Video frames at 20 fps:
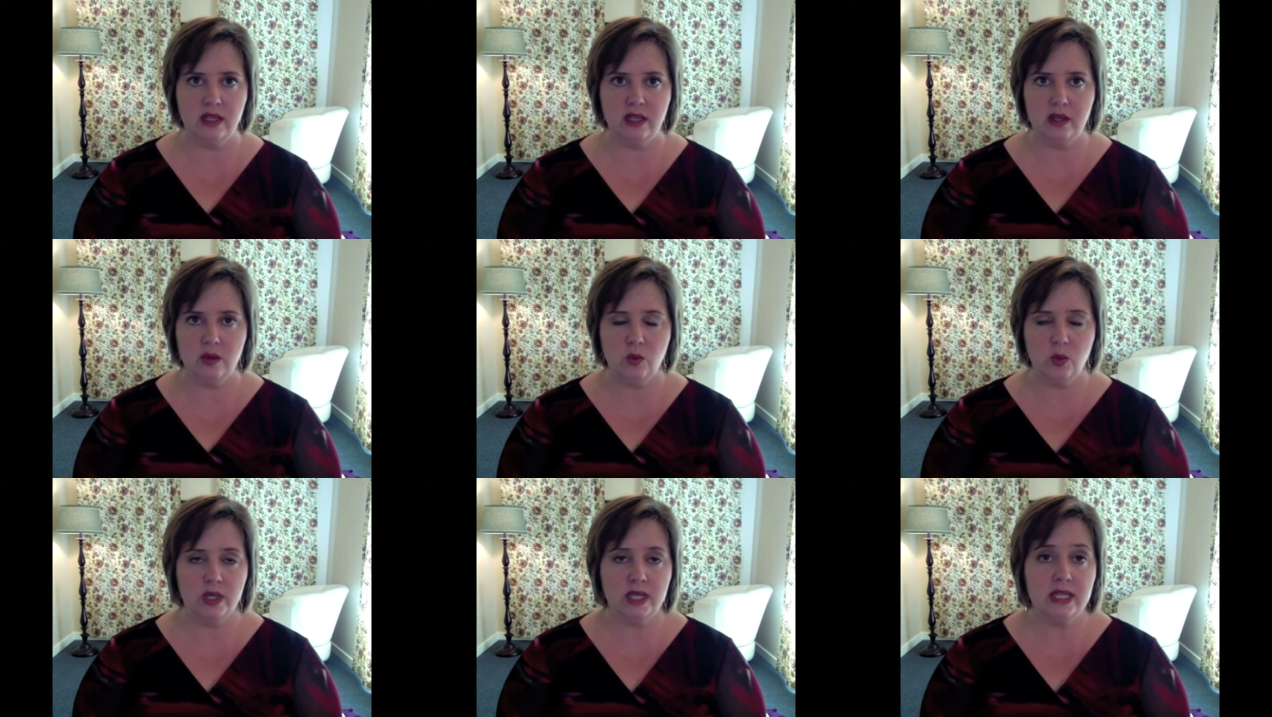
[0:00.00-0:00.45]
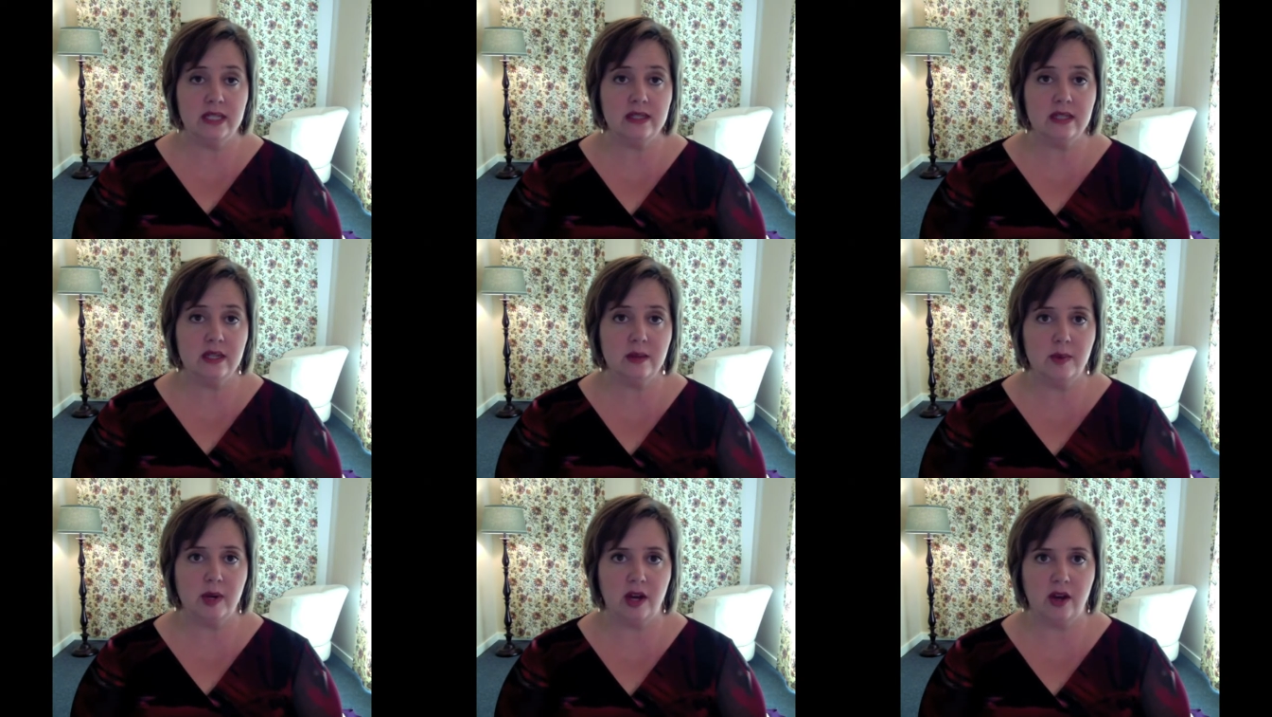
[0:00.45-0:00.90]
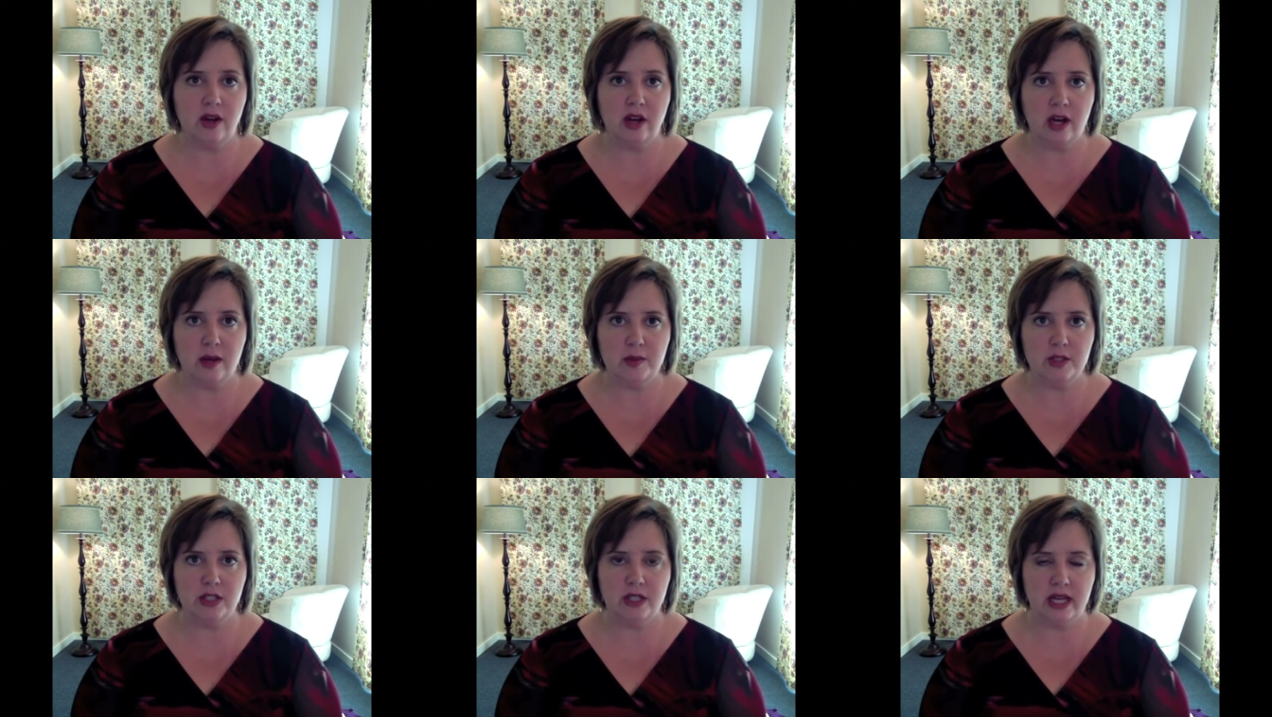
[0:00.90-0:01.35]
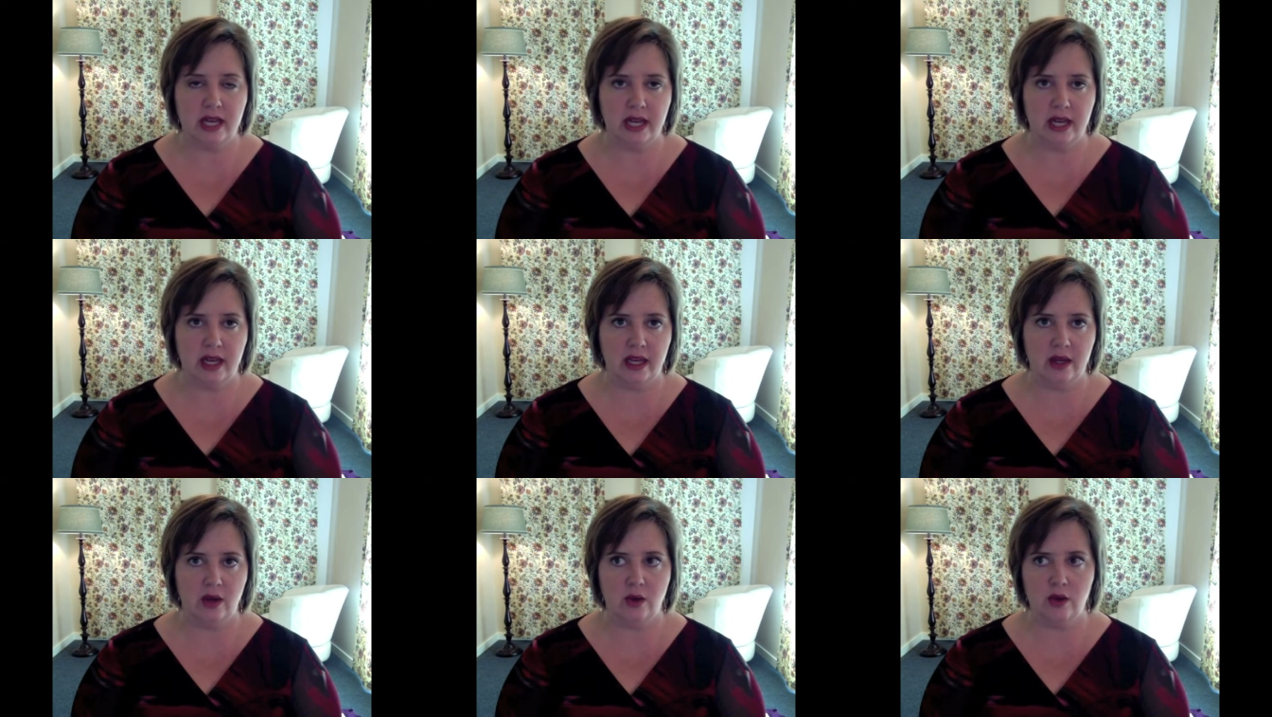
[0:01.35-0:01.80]
what is it about option
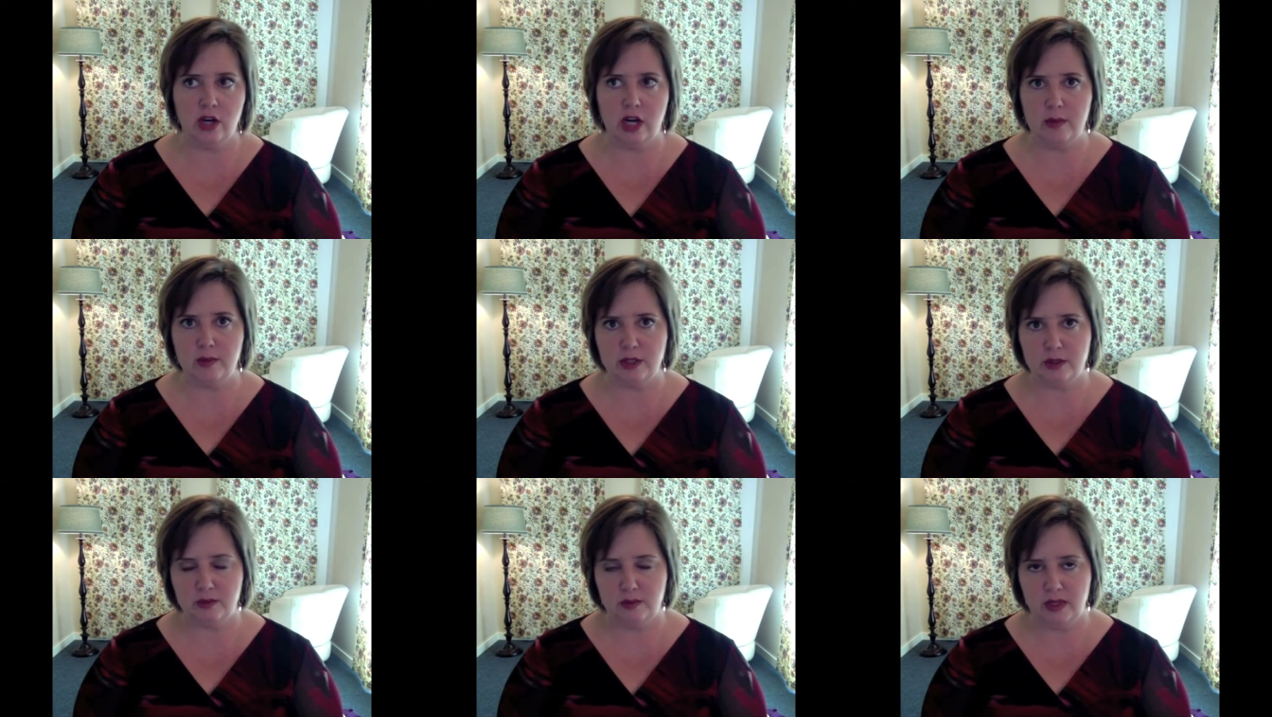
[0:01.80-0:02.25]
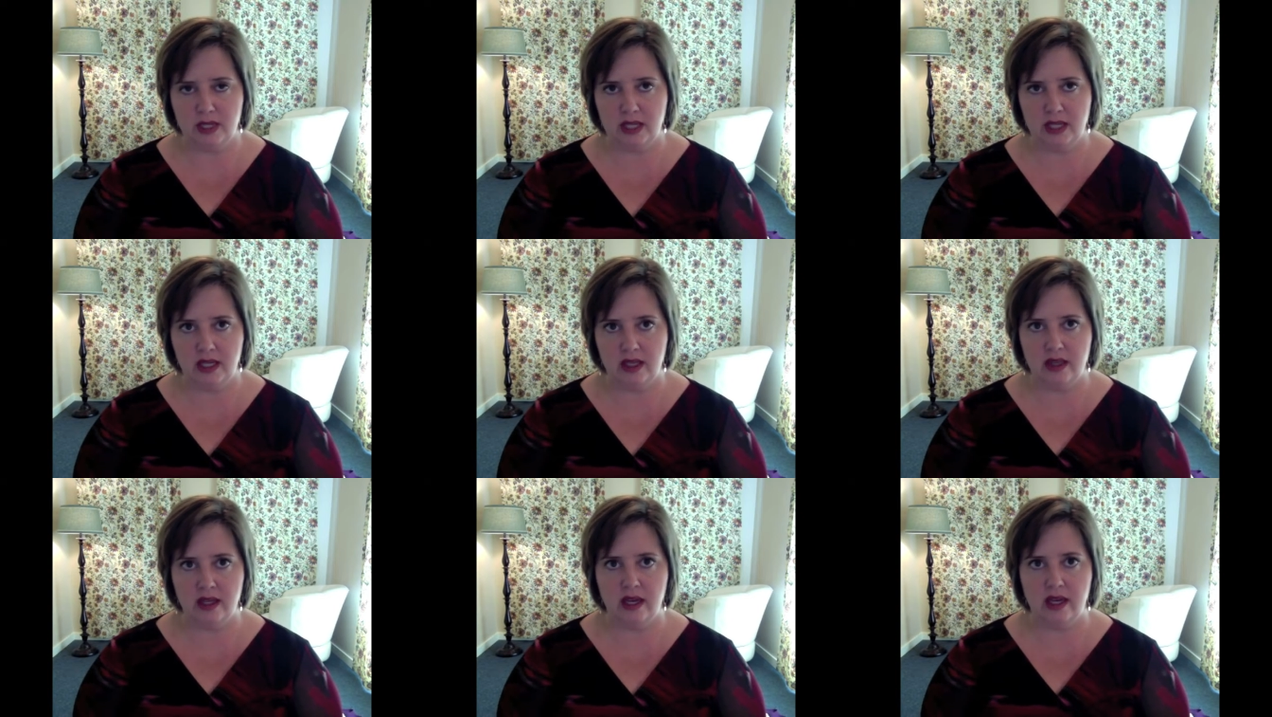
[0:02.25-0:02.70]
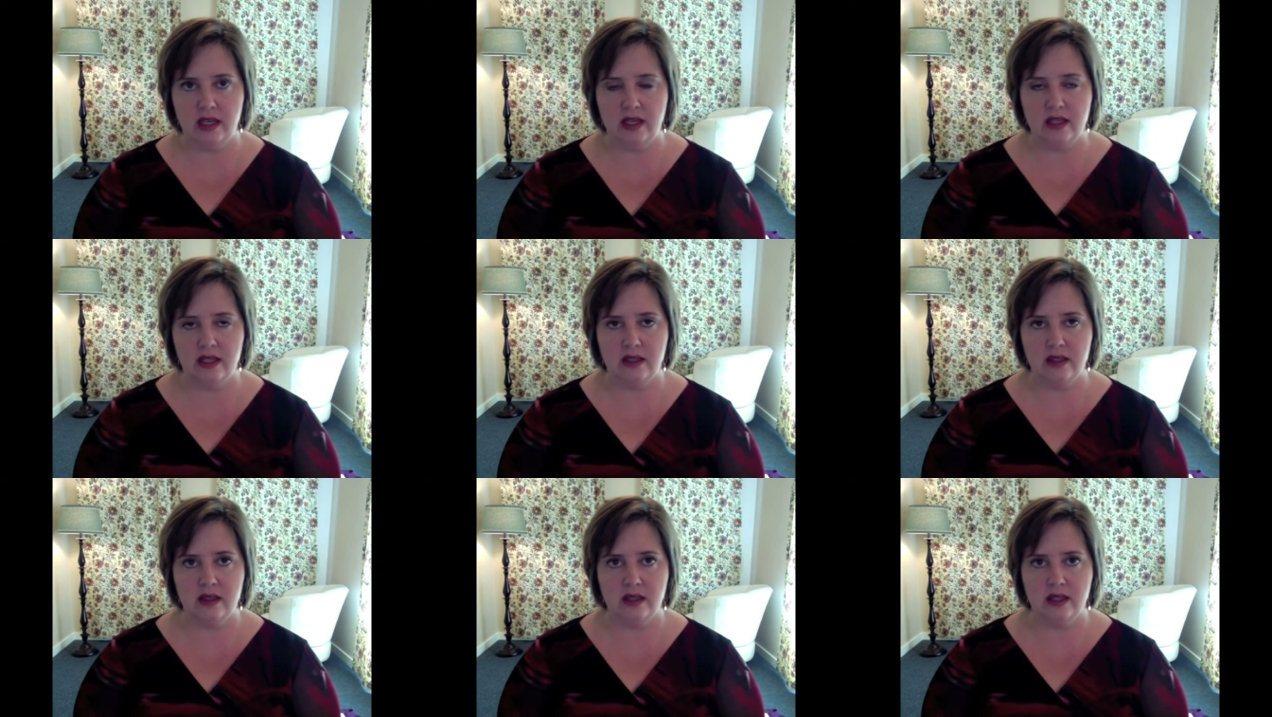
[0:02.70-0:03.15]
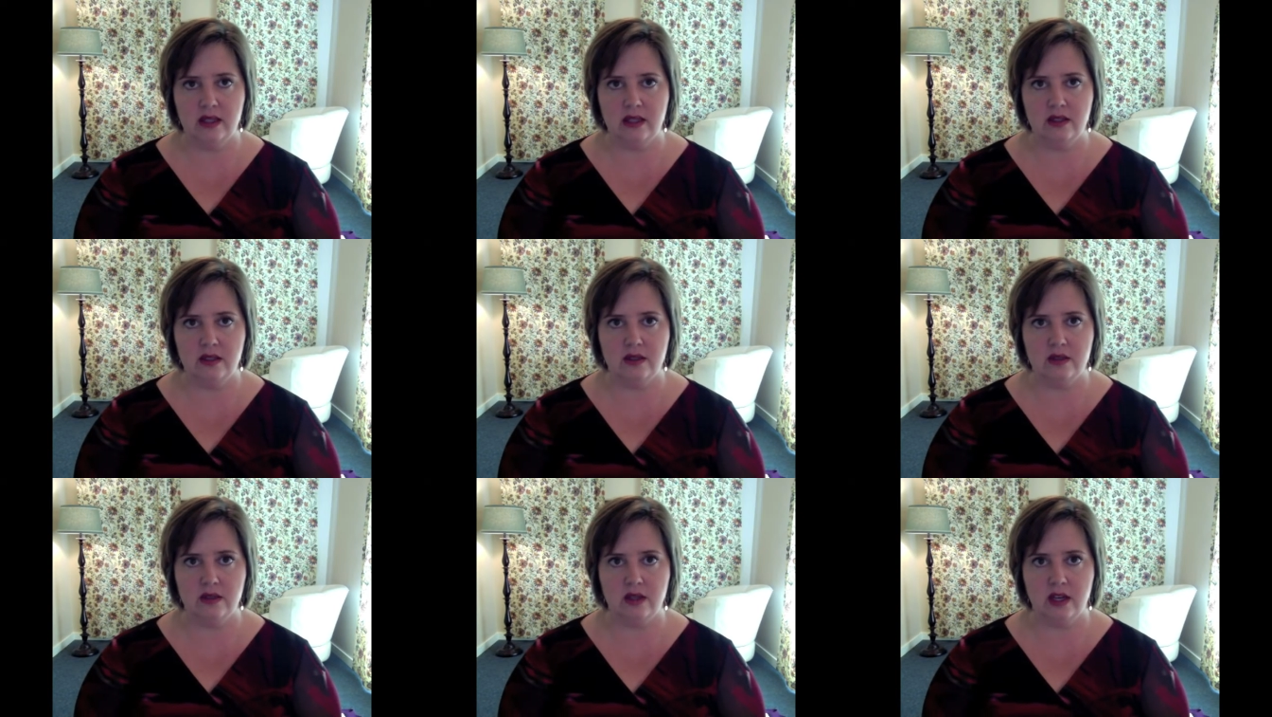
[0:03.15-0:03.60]
A or option B that
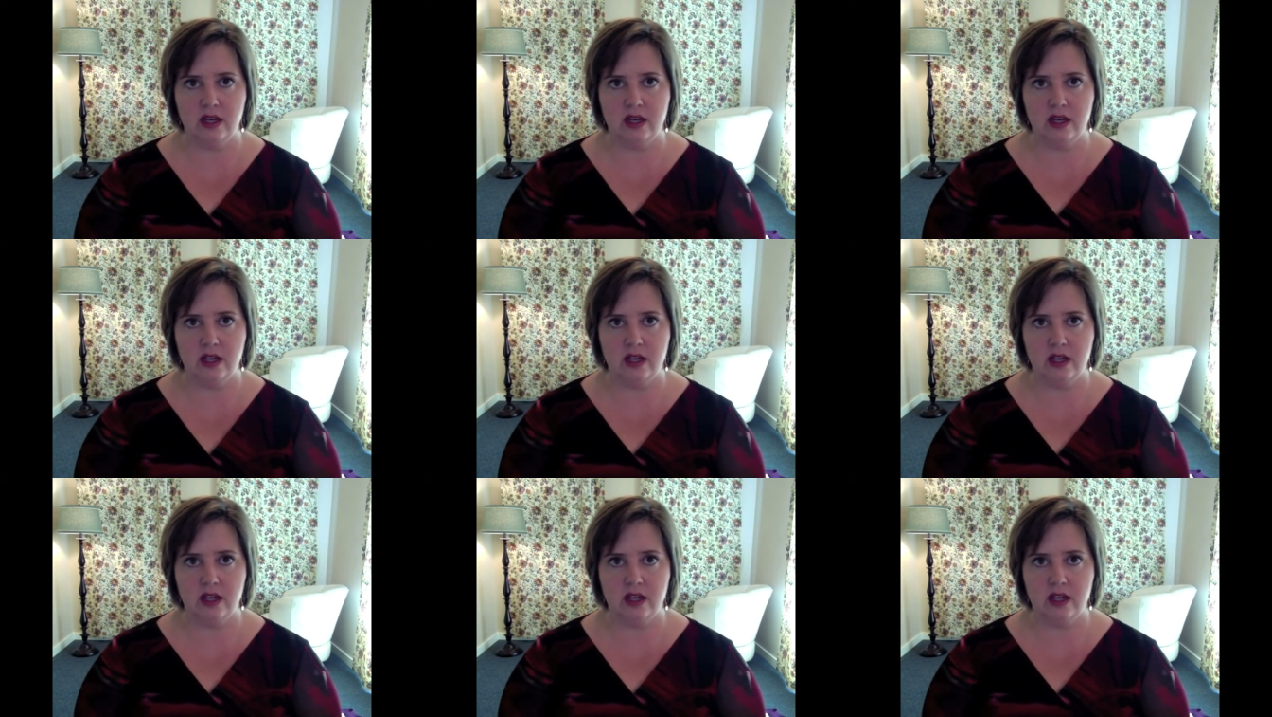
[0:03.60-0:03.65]
is